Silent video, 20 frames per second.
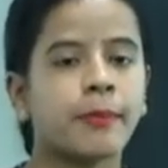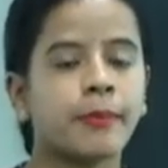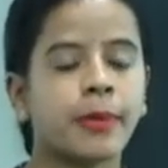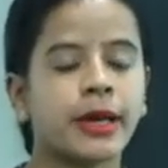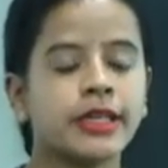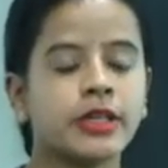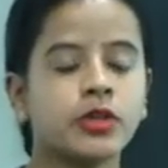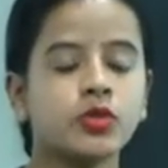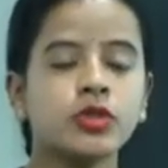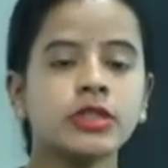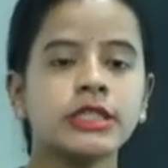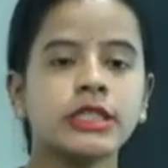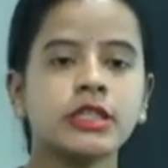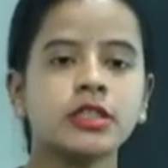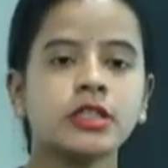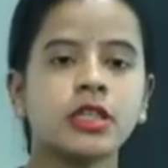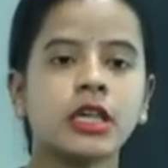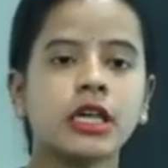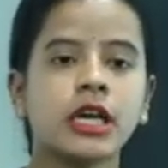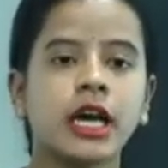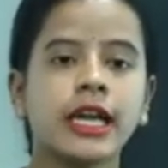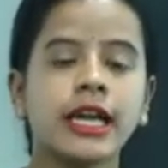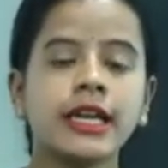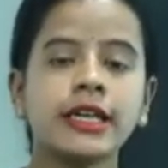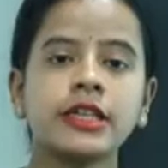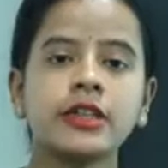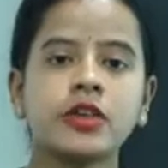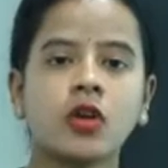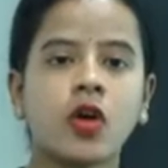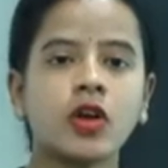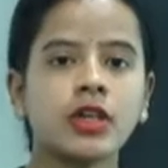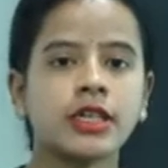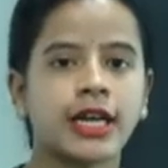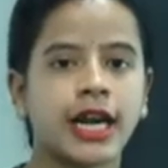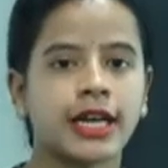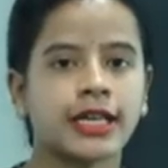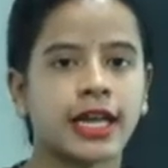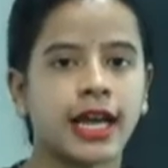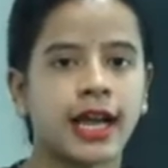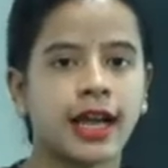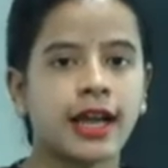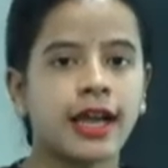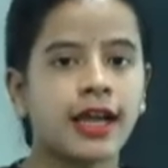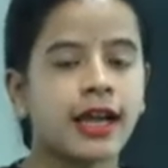by using the current raw data,